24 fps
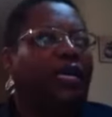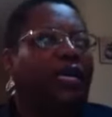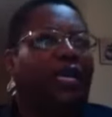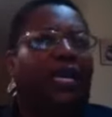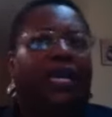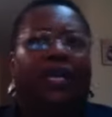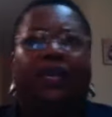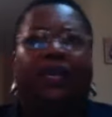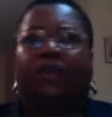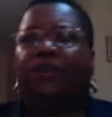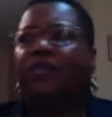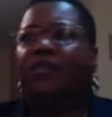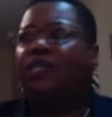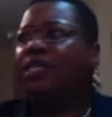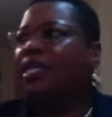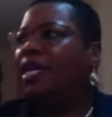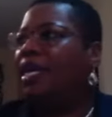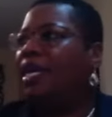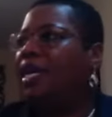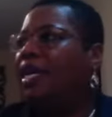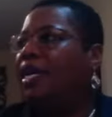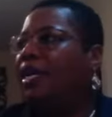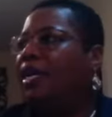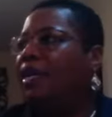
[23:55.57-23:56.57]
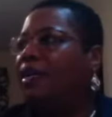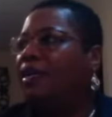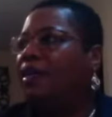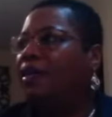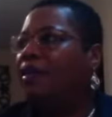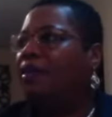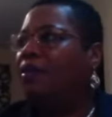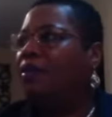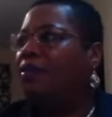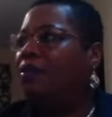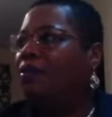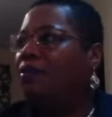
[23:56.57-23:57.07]
get
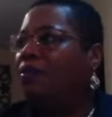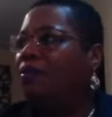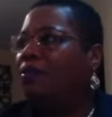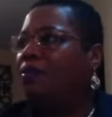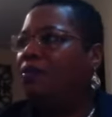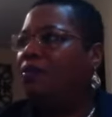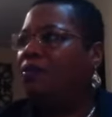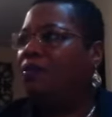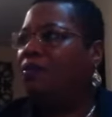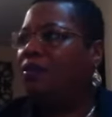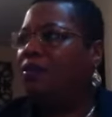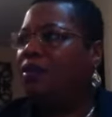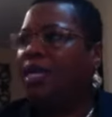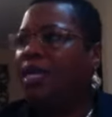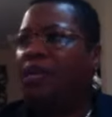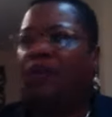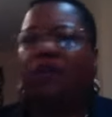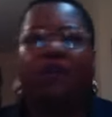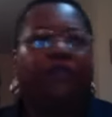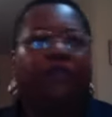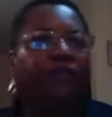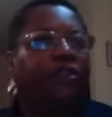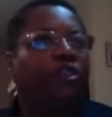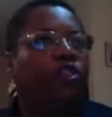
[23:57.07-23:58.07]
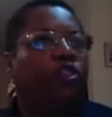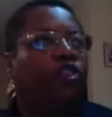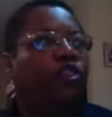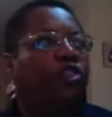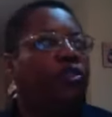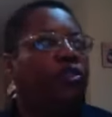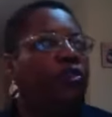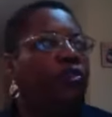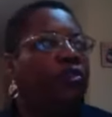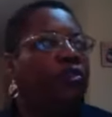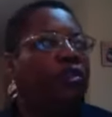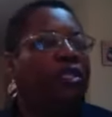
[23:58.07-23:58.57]
outside, take off your
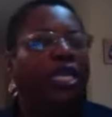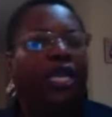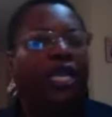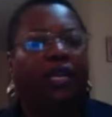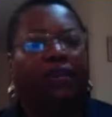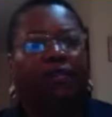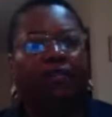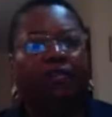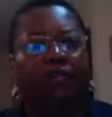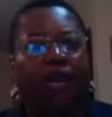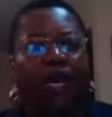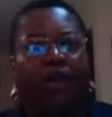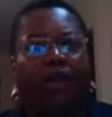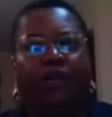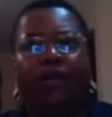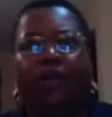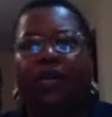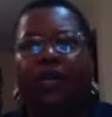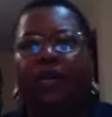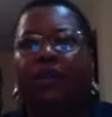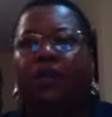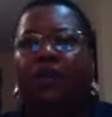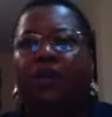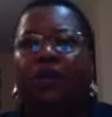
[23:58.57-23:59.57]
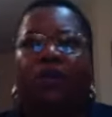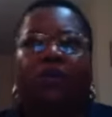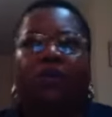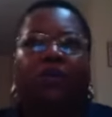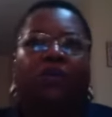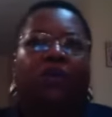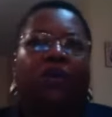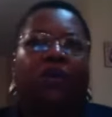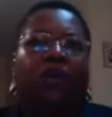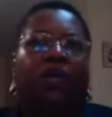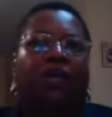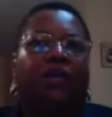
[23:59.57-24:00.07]
shoes, get grounded,
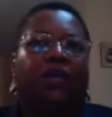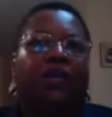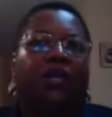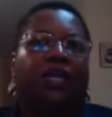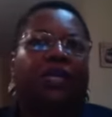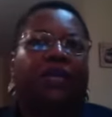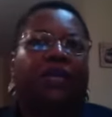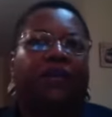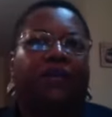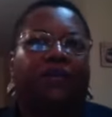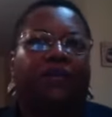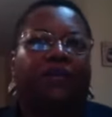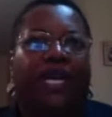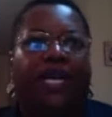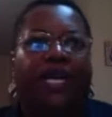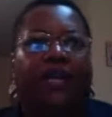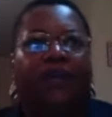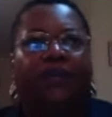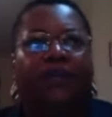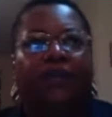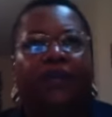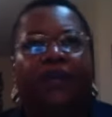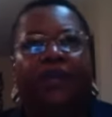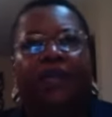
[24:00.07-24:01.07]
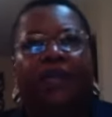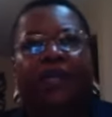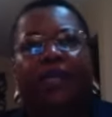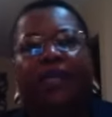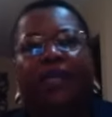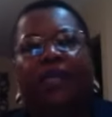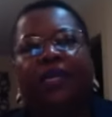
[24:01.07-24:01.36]
walk on the ground,